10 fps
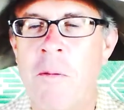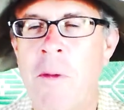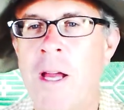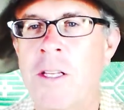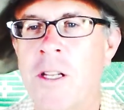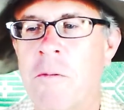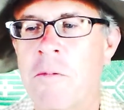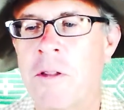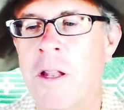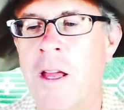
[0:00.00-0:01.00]
I'm going to mash it
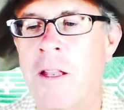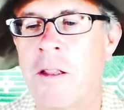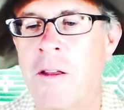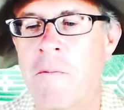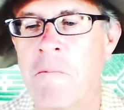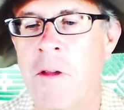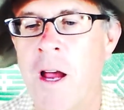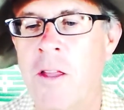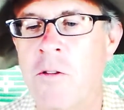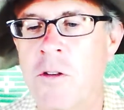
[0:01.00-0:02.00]
up tonight.
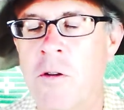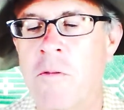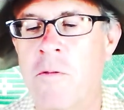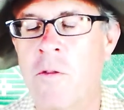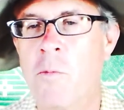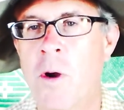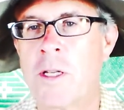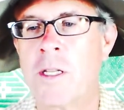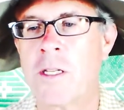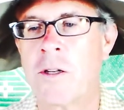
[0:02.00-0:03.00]
I used a food
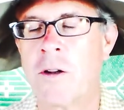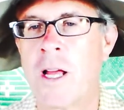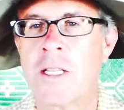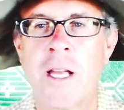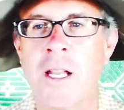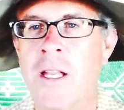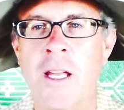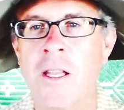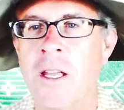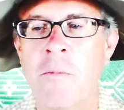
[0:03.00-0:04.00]
processor last night.
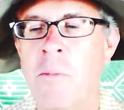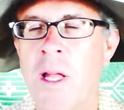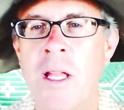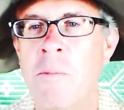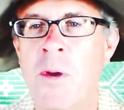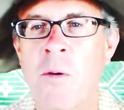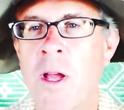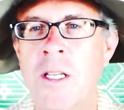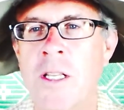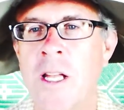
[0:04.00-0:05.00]
It, it, it, blend, it
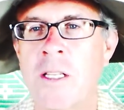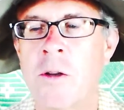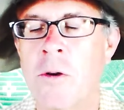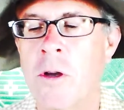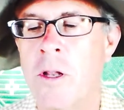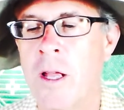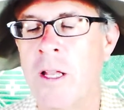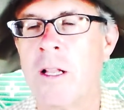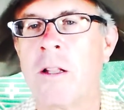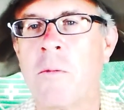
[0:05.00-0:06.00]
purees it. That's no good. I
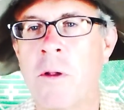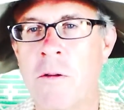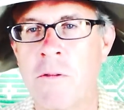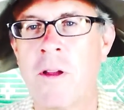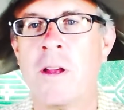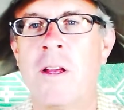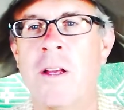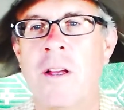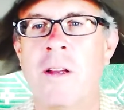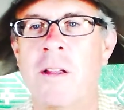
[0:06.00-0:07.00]
need a little bit of
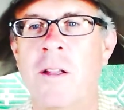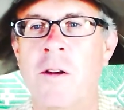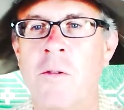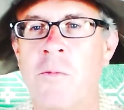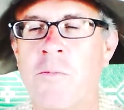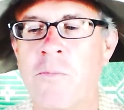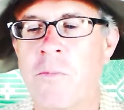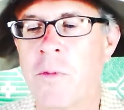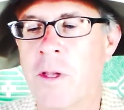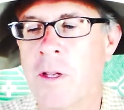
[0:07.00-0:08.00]
you know,
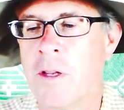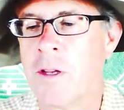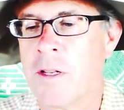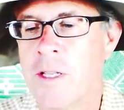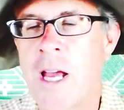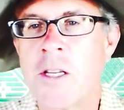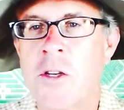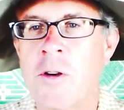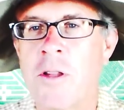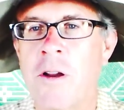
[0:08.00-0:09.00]

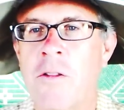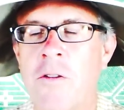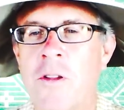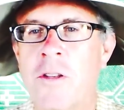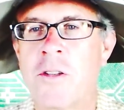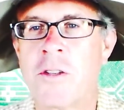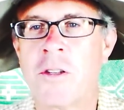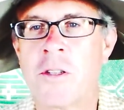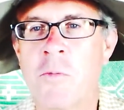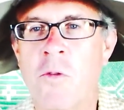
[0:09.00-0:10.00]
texture in there other than
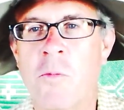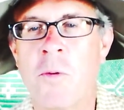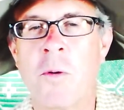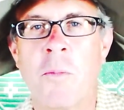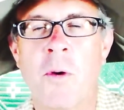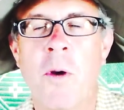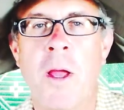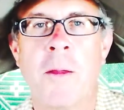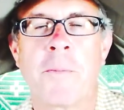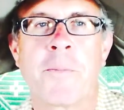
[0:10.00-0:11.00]
just a smooth pure
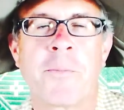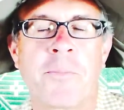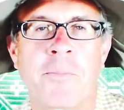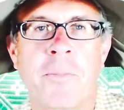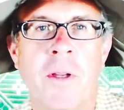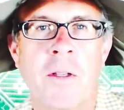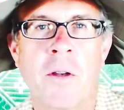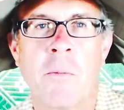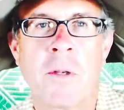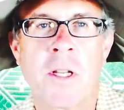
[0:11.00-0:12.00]
puree.
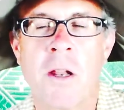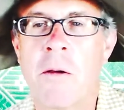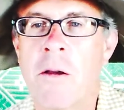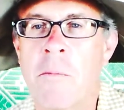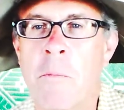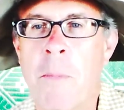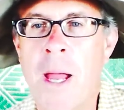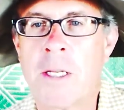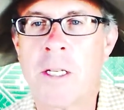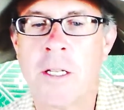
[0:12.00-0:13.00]
So I'm just going to
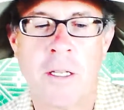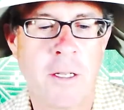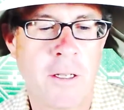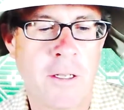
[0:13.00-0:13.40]
mash it